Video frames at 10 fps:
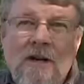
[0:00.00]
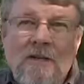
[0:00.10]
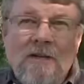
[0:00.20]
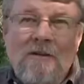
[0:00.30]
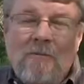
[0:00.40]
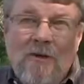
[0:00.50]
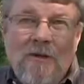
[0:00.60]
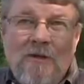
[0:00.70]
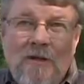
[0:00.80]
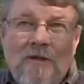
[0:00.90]
young that are
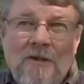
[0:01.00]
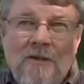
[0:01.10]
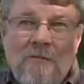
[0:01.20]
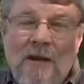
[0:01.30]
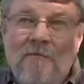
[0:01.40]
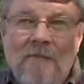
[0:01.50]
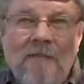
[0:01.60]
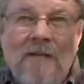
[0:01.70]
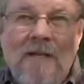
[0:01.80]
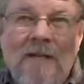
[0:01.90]
produced this year, we have
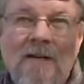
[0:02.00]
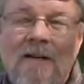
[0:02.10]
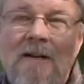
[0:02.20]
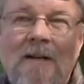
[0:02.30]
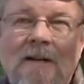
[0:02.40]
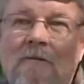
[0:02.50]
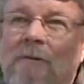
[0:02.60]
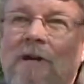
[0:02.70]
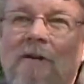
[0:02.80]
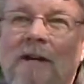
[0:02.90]
15, that will
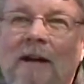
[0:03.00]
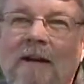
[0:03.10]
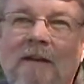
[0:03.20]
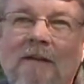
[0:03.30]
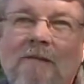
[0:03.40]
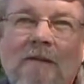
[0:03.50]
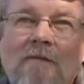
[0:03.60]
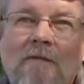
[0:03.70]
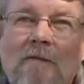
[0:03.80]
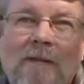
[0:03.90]
be going out into the
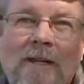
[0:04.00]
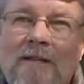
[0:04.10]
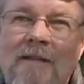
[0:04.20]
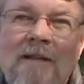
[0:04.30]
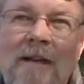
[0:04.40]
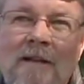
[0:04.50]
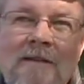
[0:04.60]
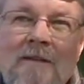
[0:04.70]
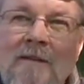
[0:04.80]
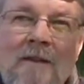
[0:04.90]
field for release in the
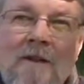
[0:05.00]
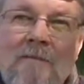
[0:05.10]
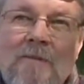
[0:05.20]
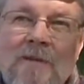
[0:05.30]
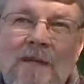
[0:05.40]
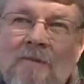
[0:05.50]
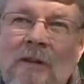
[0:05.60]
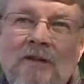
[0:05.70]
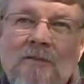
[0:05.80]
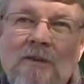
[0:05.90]
next 6
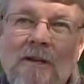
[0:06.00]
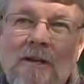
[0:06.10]
months to a